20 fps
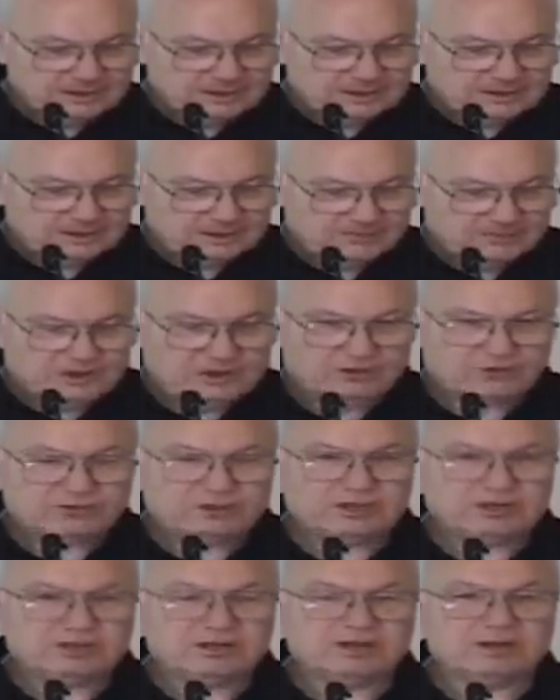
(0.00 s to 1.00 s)

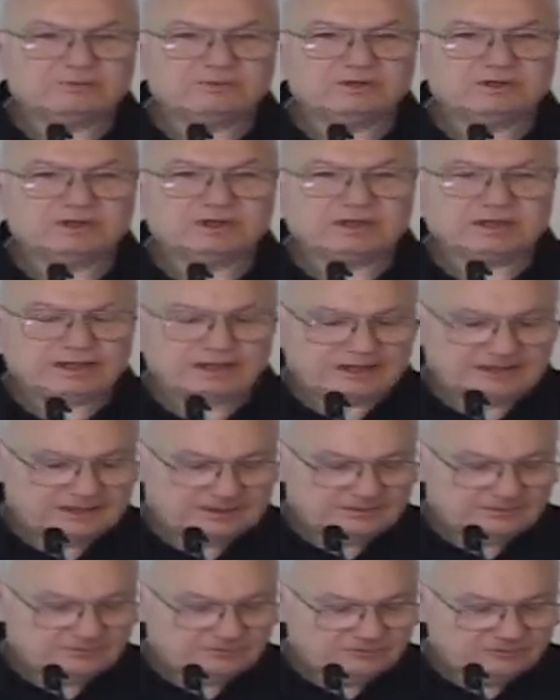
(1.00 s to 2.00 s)
POTW.
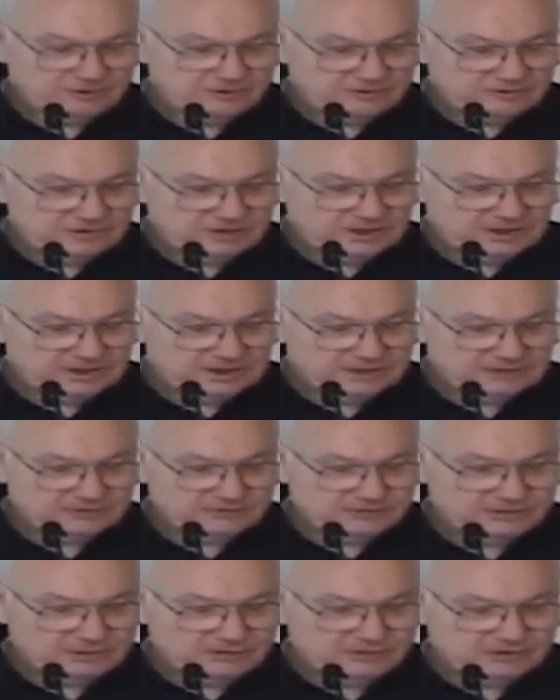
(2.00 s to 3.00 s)
And Regina
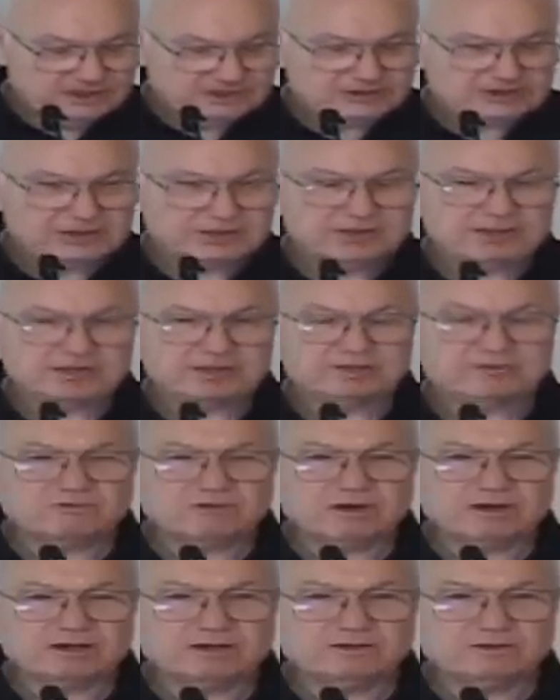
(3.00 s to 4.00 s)
has requested that you
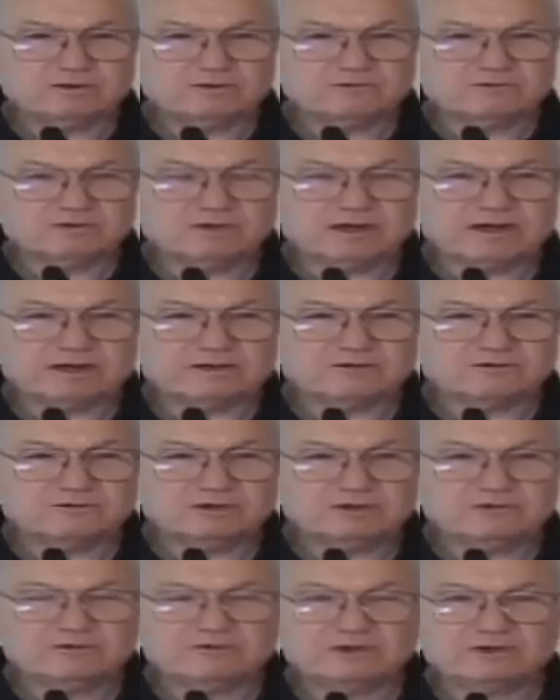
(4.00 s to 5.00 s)
try to use like
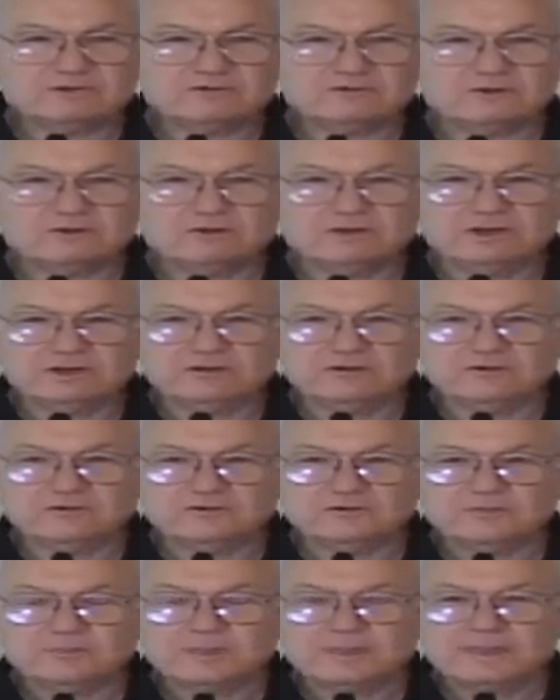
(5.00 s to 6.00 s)
citric
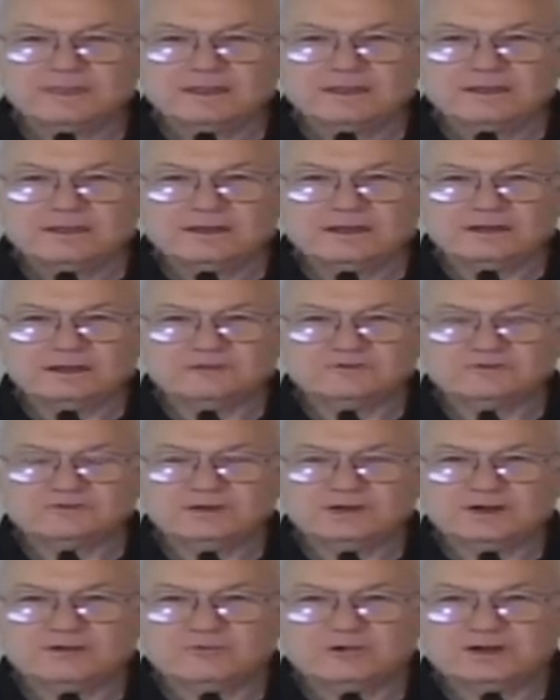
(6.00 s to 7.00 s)
cleaners and
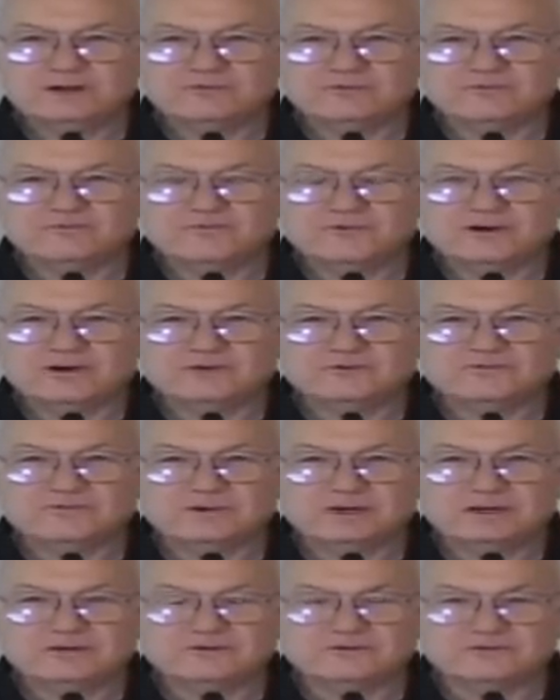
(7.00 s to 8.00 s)
stay away from
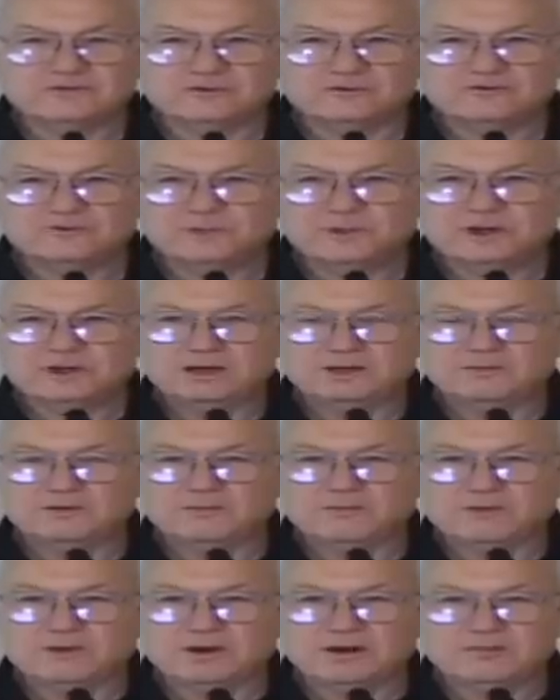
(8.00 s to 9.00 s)
phosphates, as those have become a
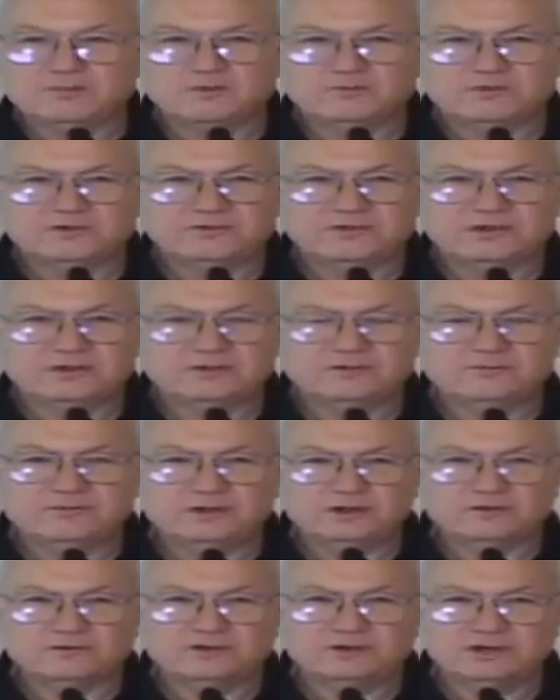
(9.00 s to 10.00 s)
problem within the
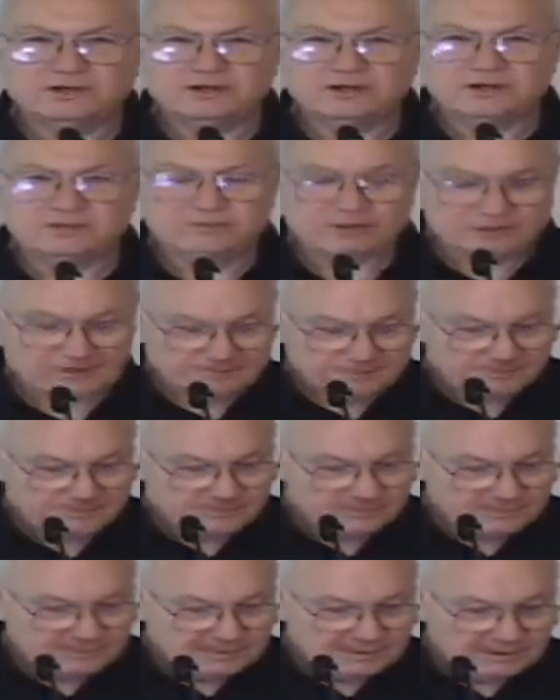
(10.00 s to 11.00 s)
POTW.
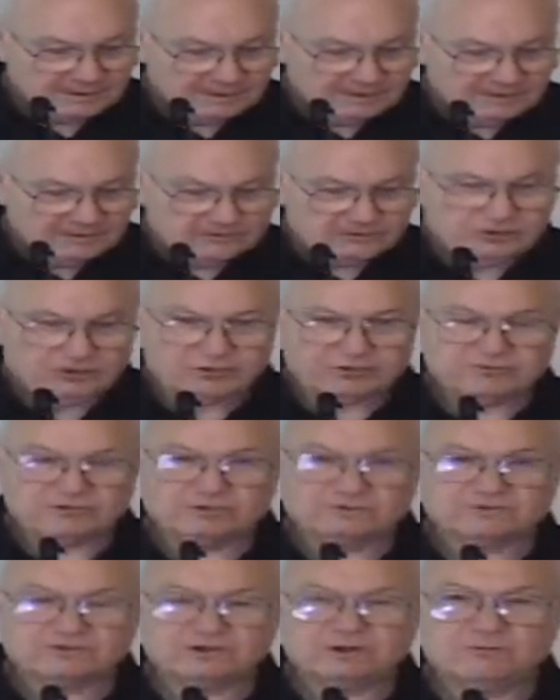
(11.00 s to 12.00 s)
So as
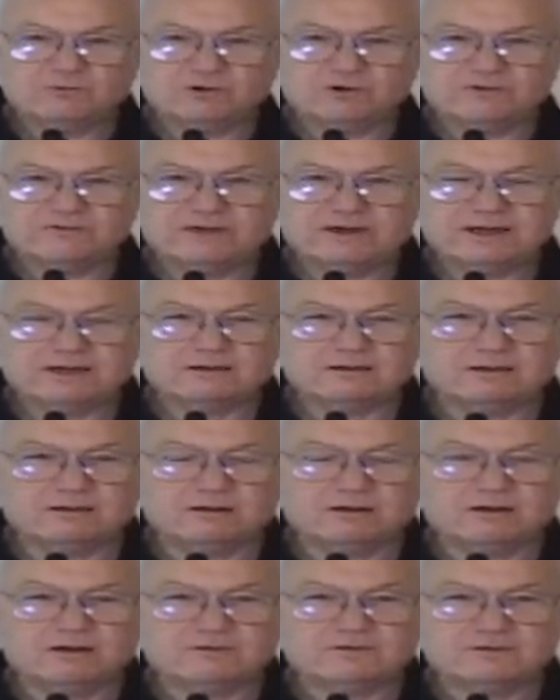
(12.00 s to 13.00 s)
you'll see more of that
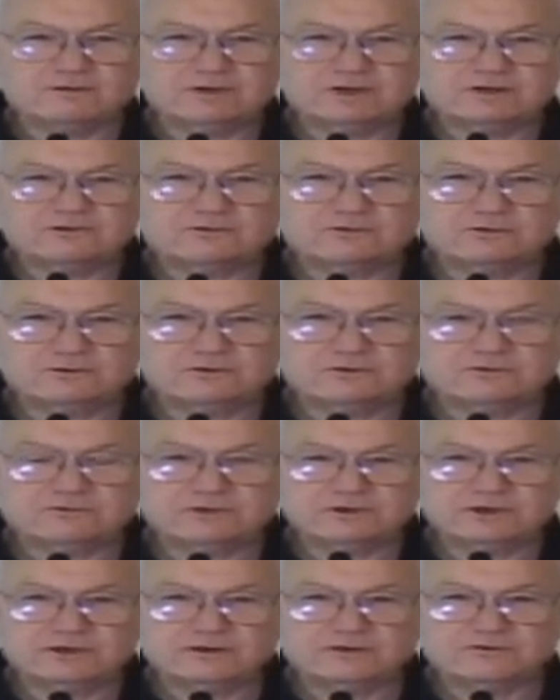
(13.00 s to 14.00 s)
along the next 2 or
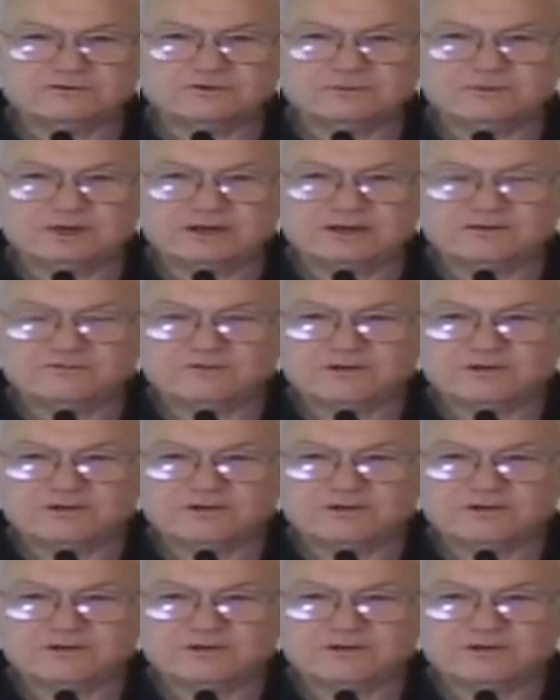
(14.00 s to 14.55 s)
3 years, they may in